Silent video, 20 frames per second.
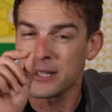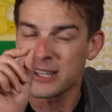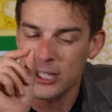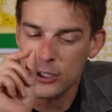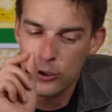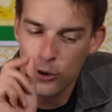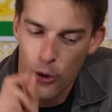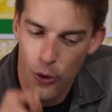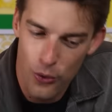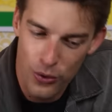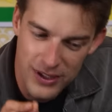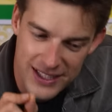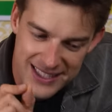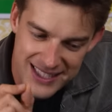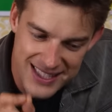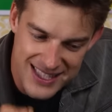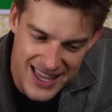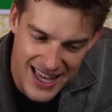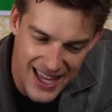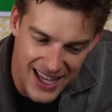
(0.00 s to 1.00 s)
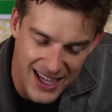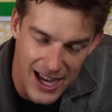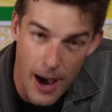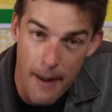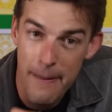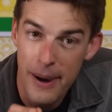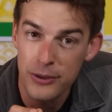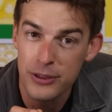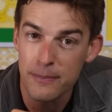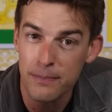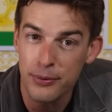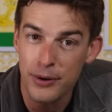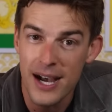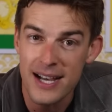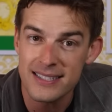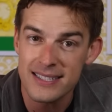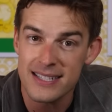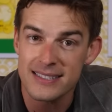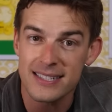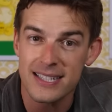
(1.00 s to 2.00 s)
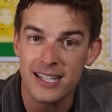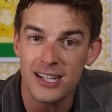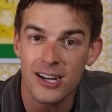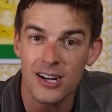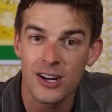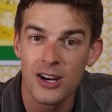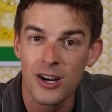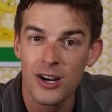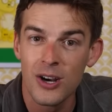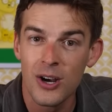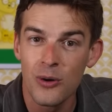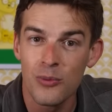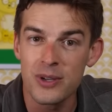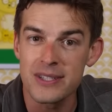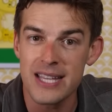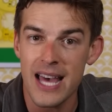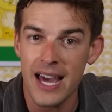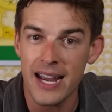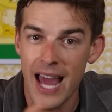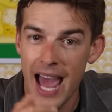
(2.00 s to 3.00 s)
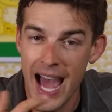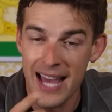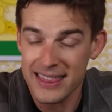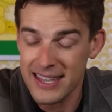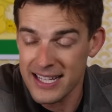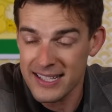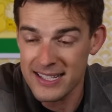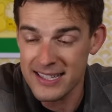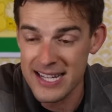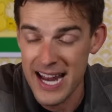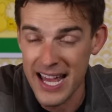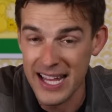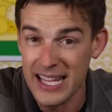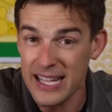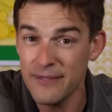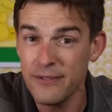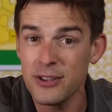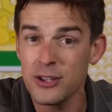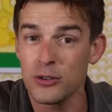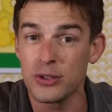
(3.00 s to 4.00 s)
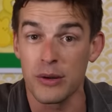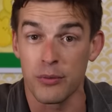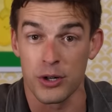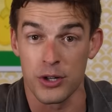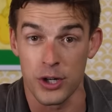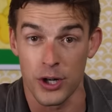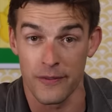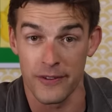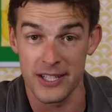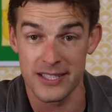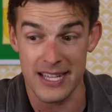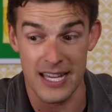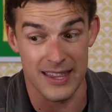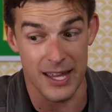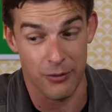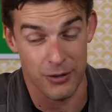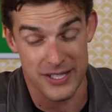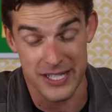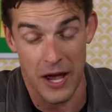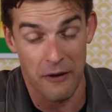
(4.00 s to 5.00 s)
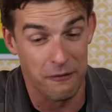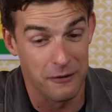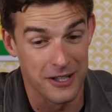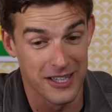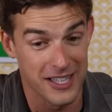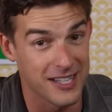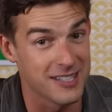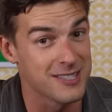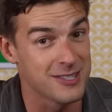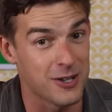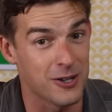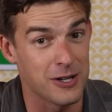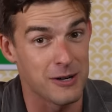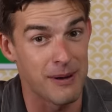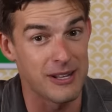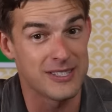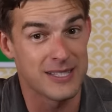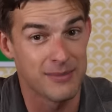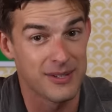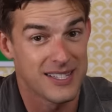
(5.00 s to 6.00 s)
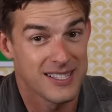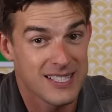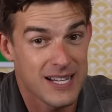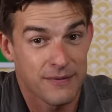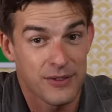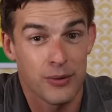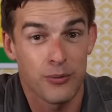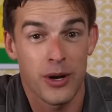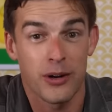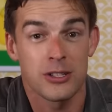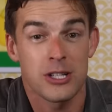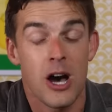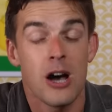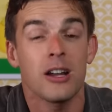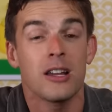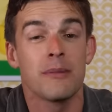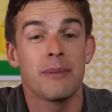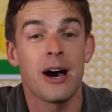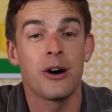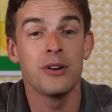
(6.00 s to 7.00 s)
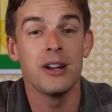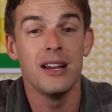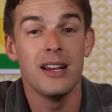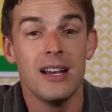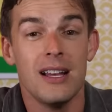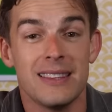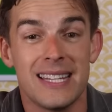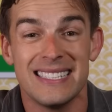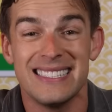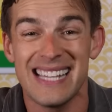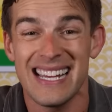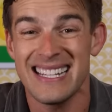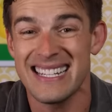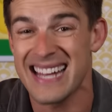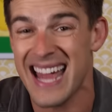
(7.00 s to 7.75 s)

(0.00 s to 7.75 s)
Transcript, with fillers: But the coolest thing about the process here was that at the end of the day, even though they were nervous and they were definitely uncertain about some of the stuff that we were talking about, they said